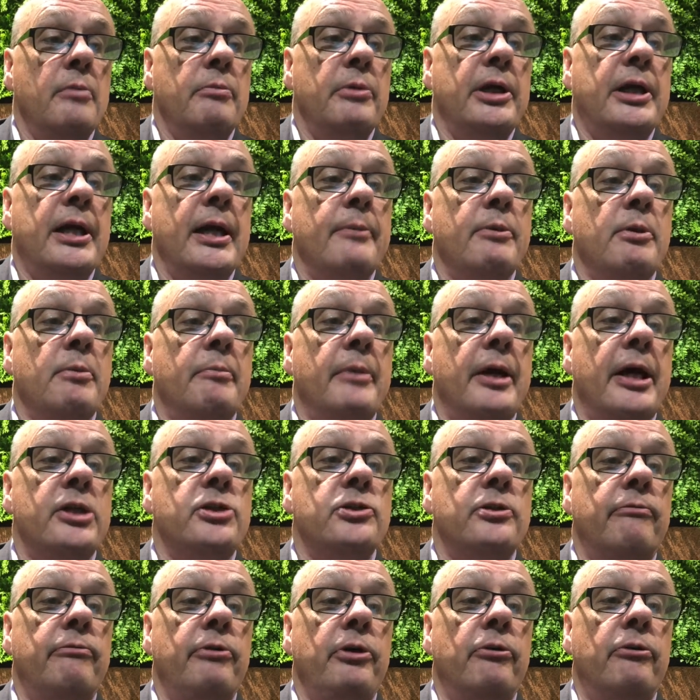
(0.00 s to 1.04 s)
Become the
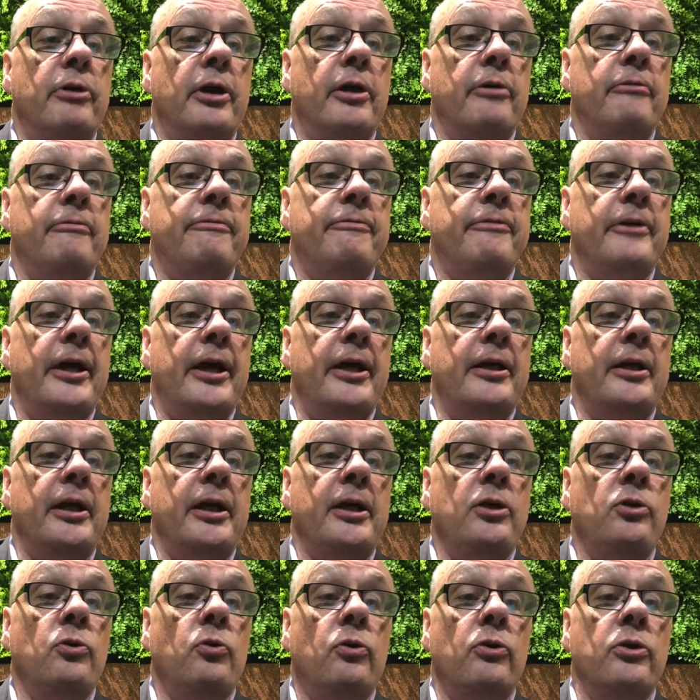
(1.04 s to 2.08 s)
master of your own fate.
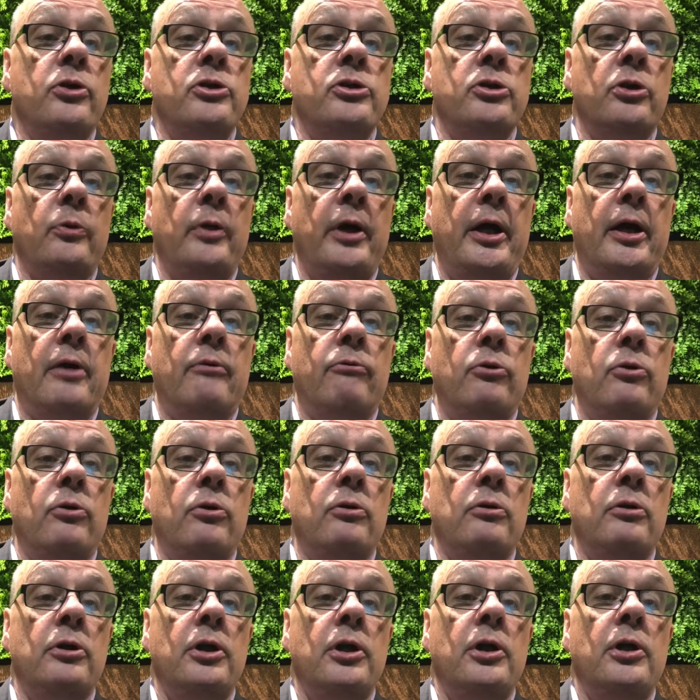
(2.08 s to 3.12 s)
Ignore the 2-hour
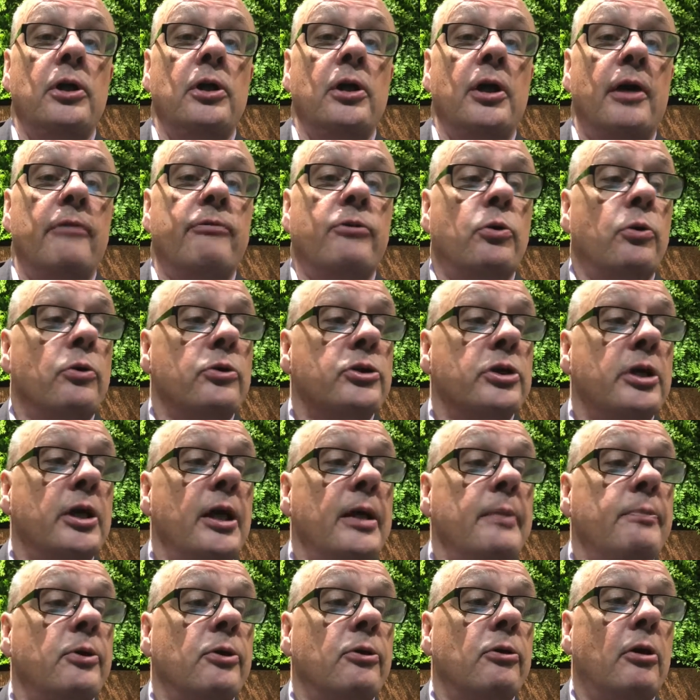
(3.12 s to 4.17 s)
rule. Of course,
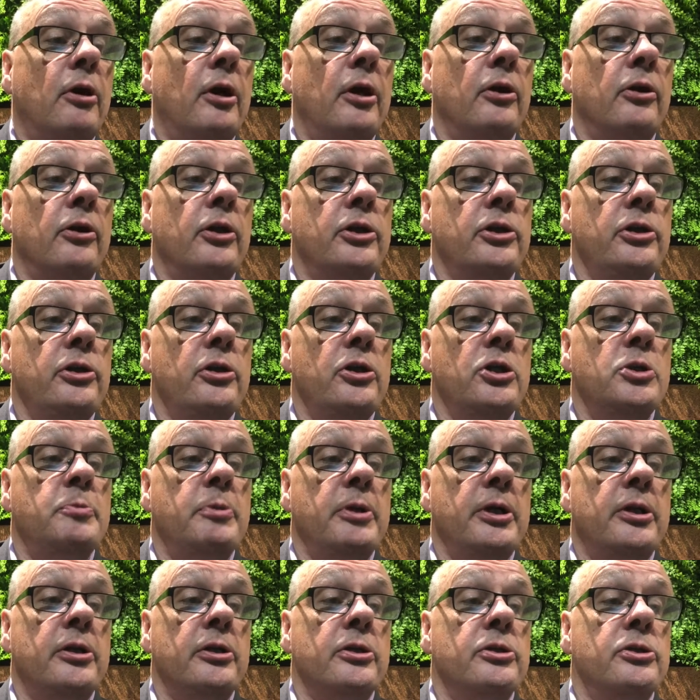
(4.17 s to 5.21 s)
keep your eye on the news,
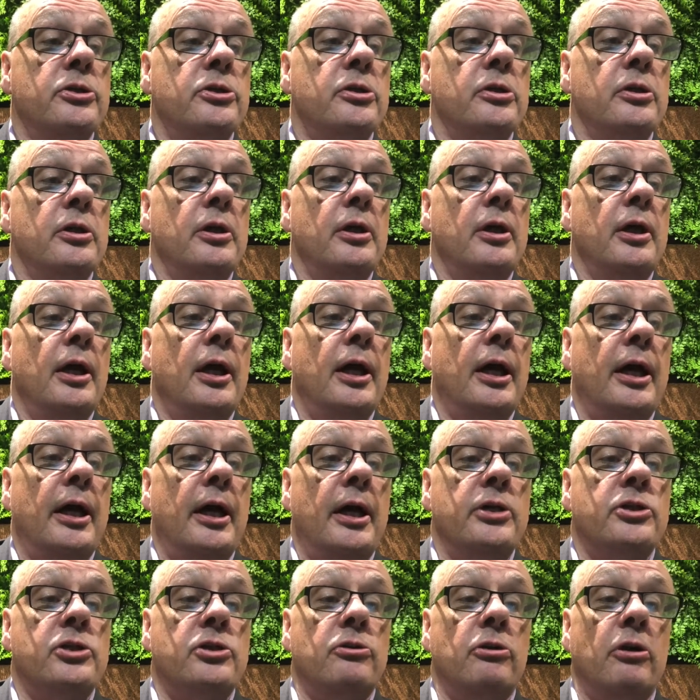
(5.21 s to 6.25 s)
because
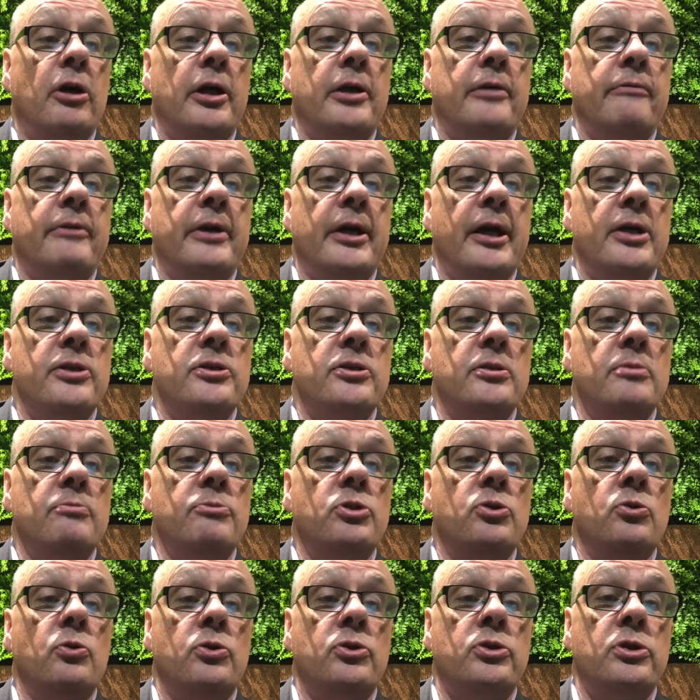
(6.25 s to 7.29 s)
a strike of
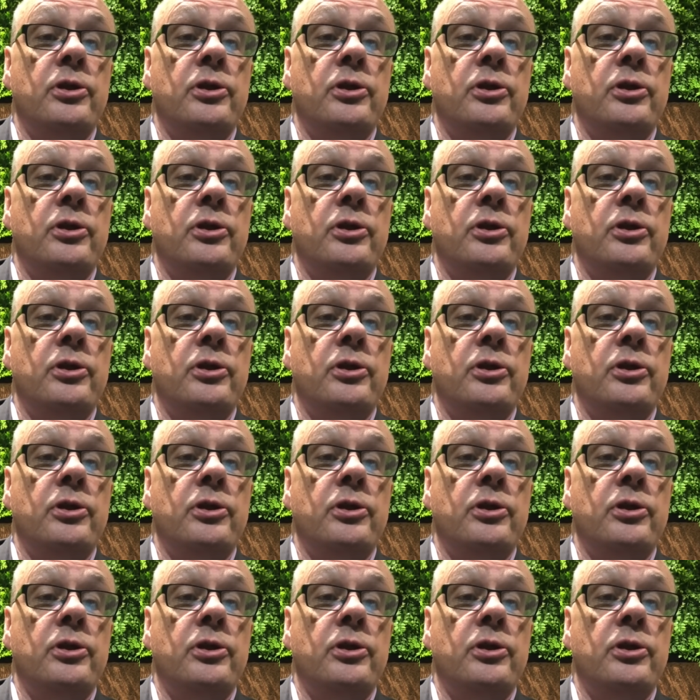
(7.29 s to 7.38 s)
customs or